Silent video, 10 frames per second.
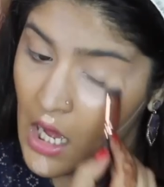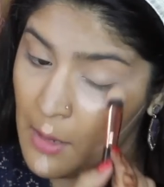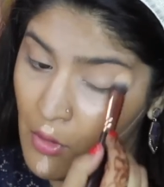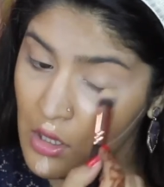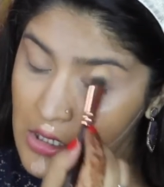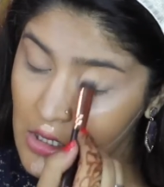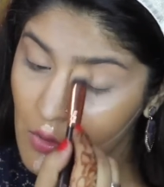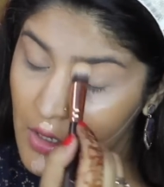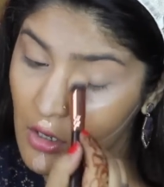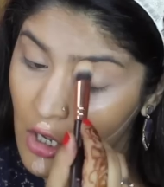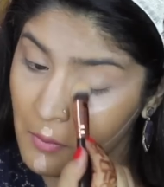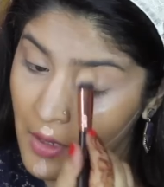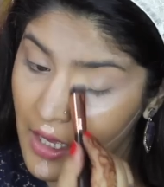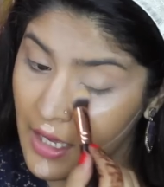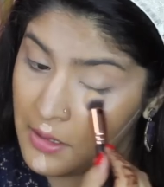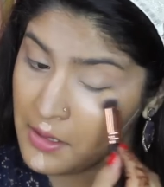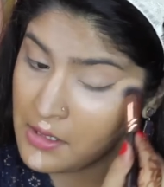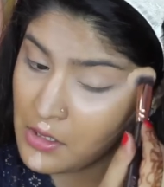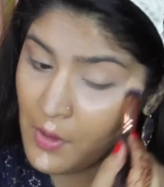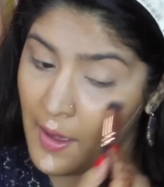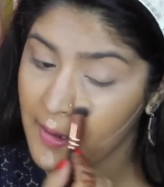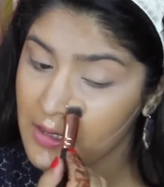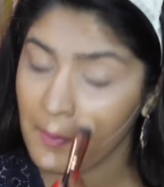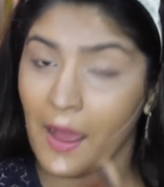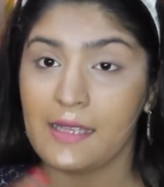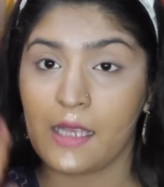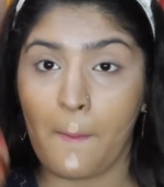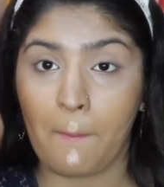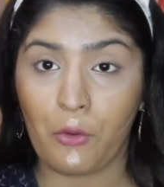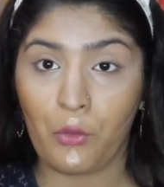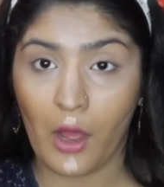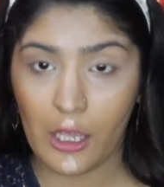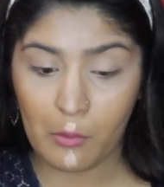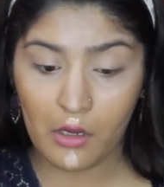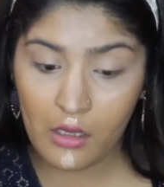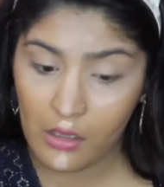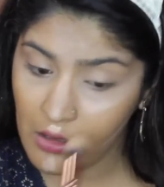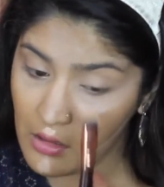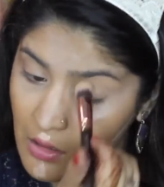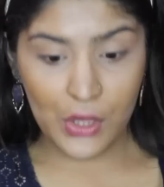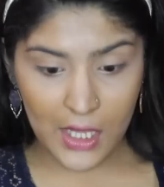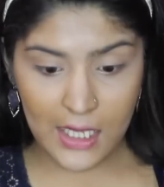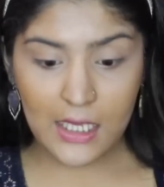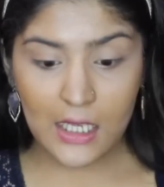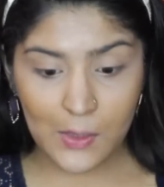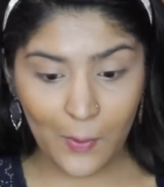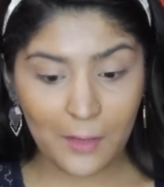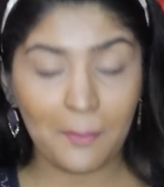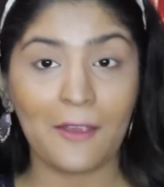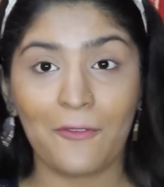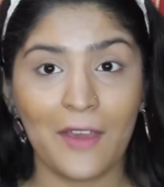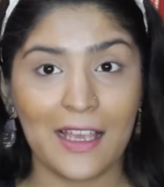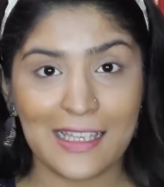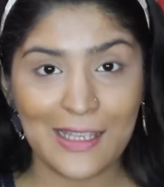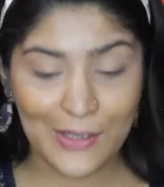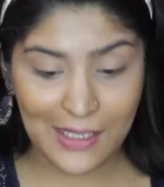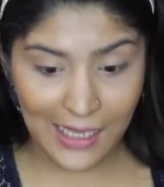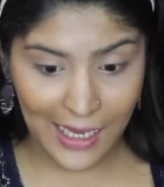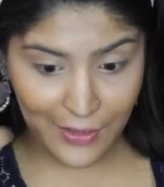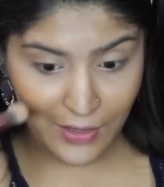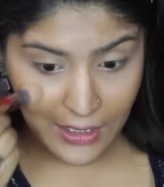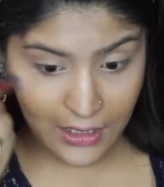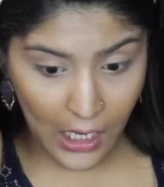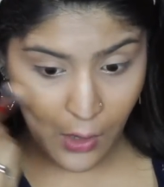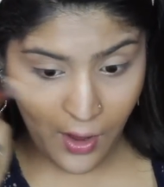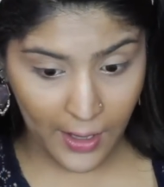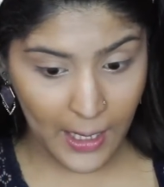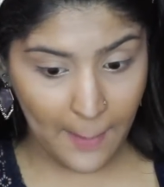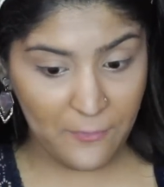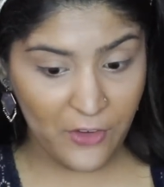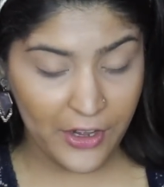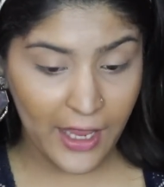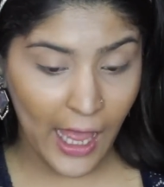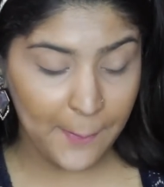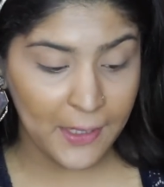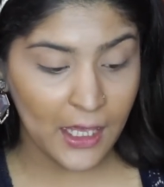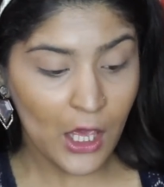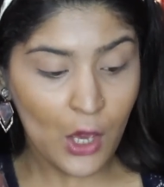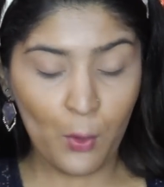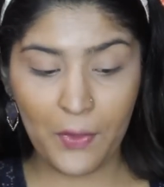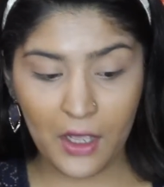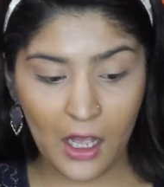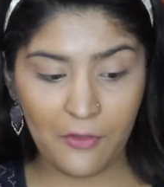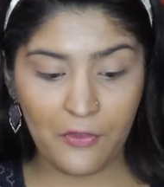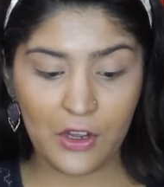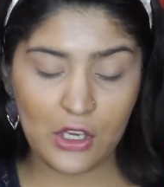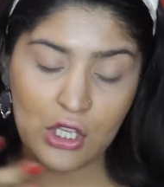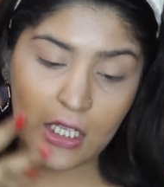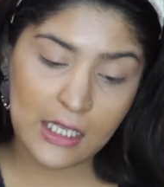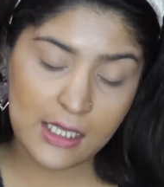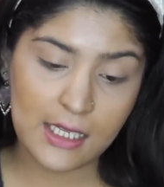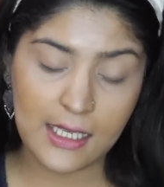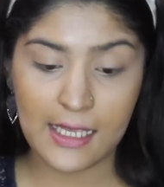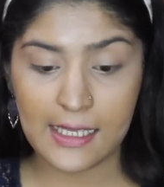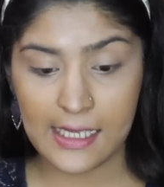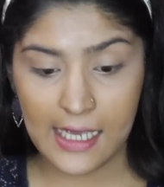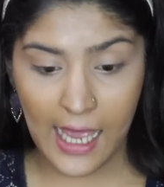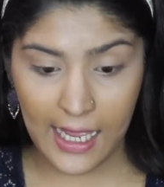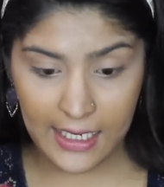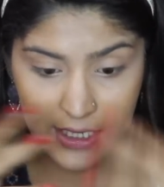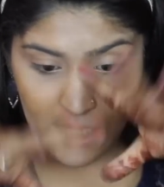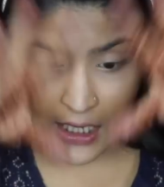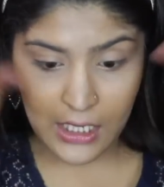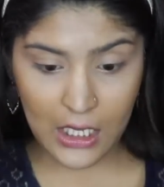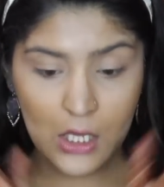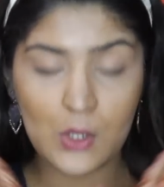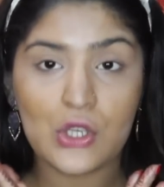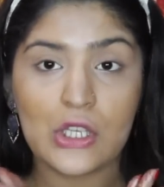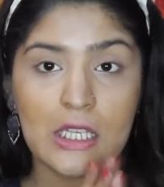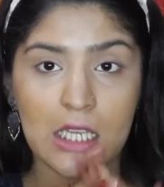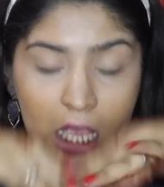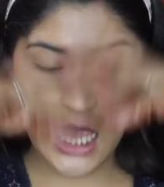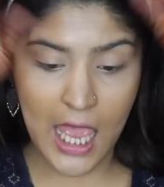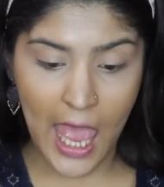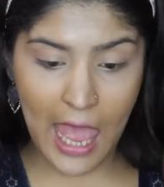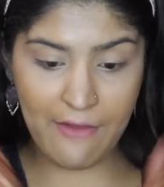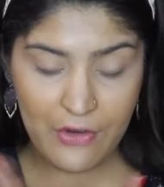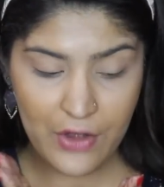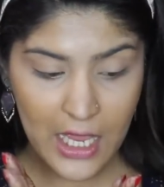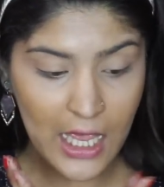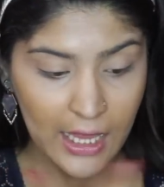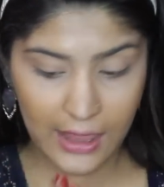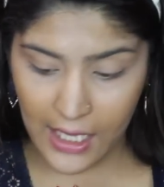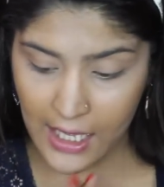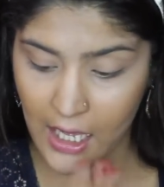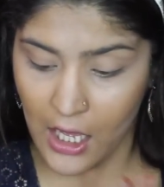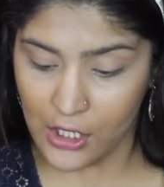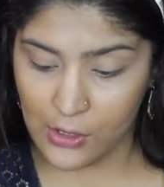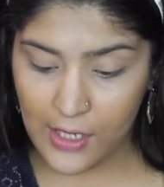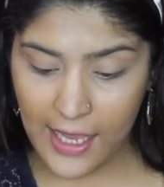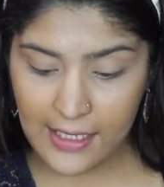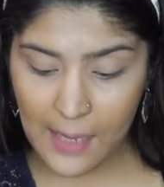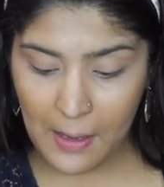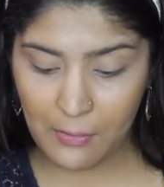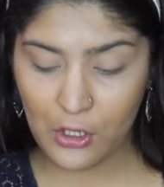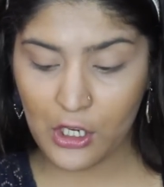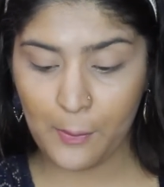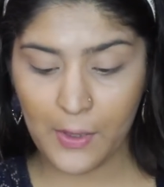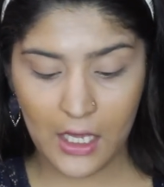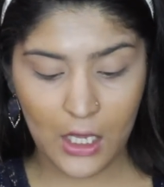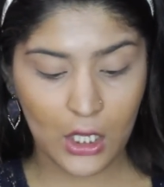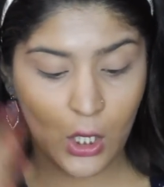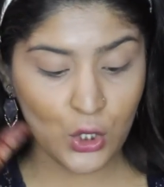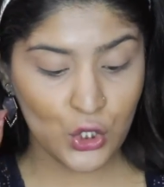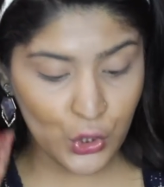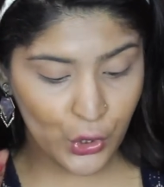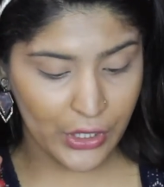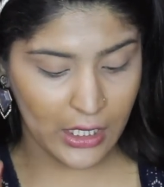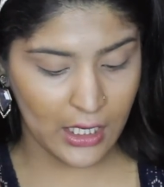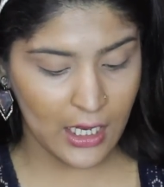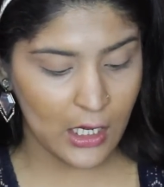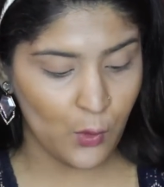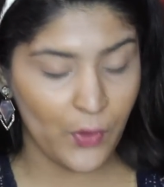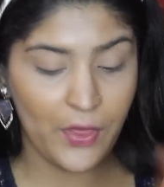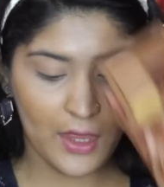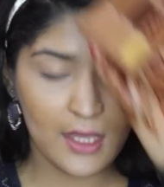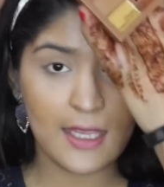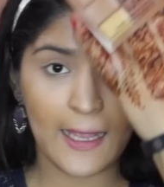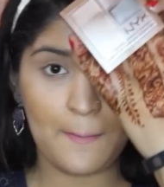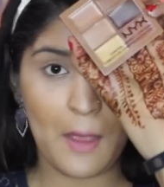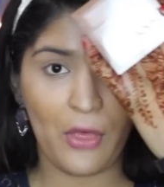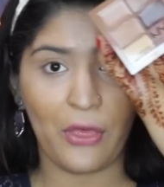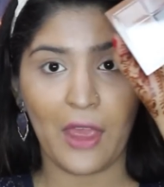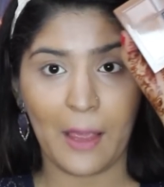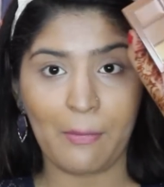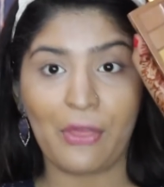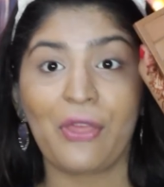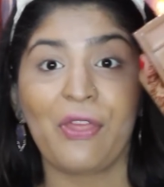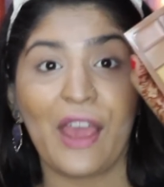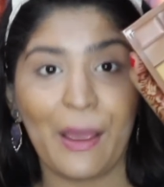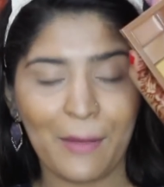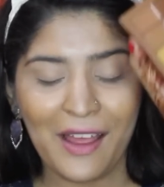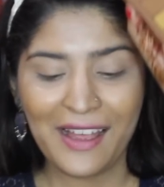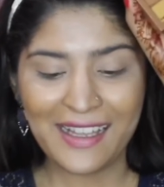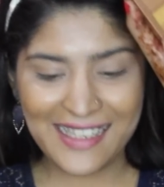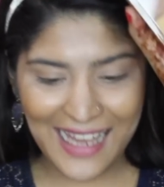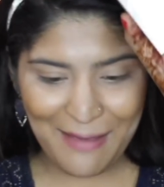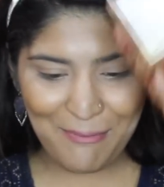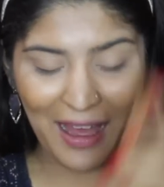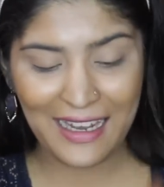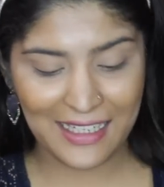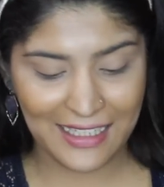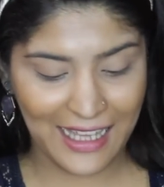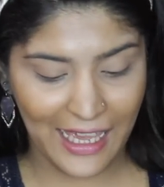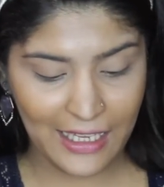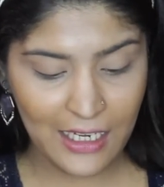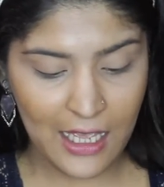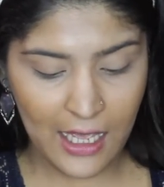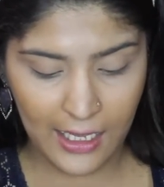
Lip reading: I'm also going on my eyelids to act up as a primer. So this is what my face looks like right now. I am very happy with the coverage, the consistency, and, you know, just everything. So next up, I'm gonna be contouring a little with the same palette again.